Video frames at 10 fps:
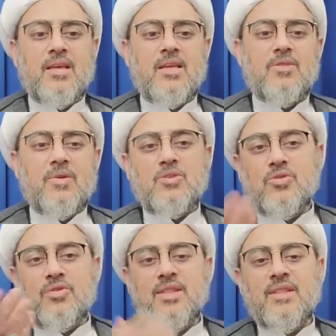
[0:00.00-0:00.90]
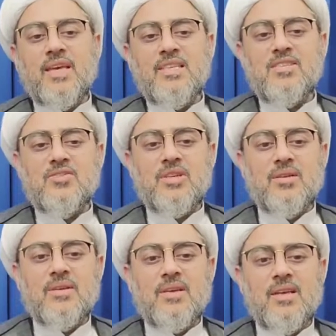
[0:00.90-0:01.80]
One should read their history.
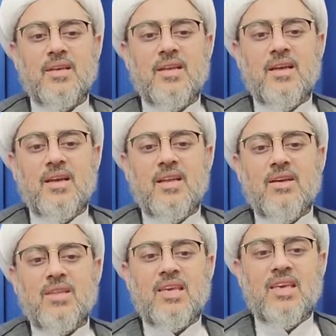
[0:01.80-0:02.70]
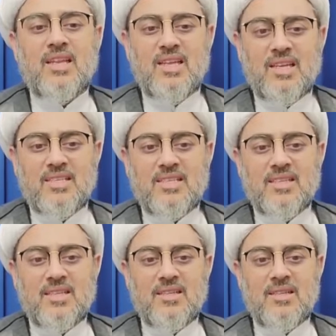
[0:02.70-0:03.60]
Now the killers,
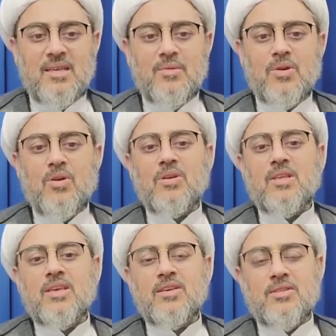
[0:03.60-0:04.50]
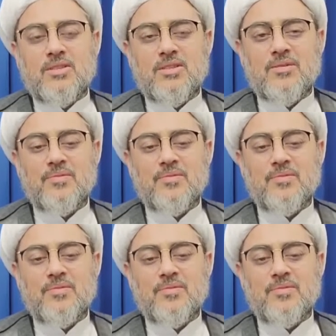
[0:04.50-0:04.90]
they were all killed.